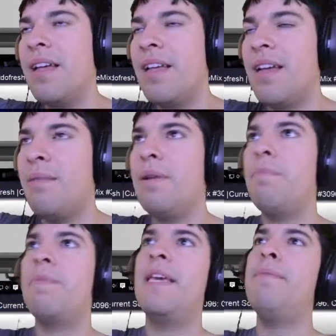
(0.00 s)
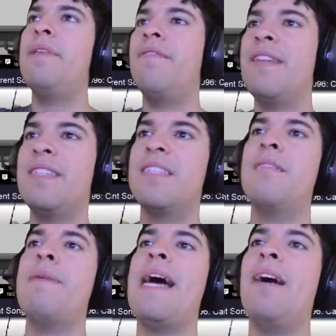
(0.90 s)
I'm gonna keep the event
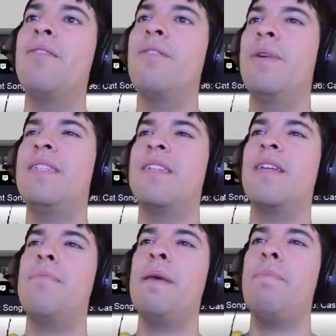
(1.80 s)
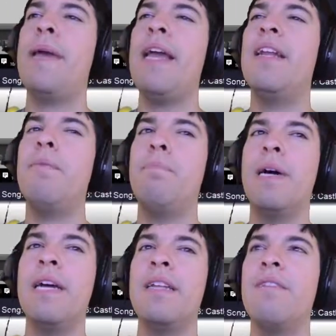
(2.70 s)
system out, which is gonna be a pain in the
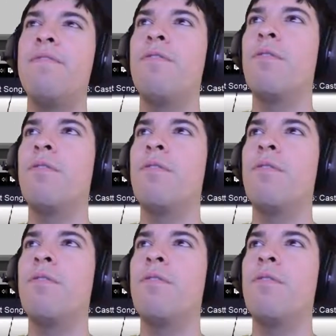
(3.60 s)
butt for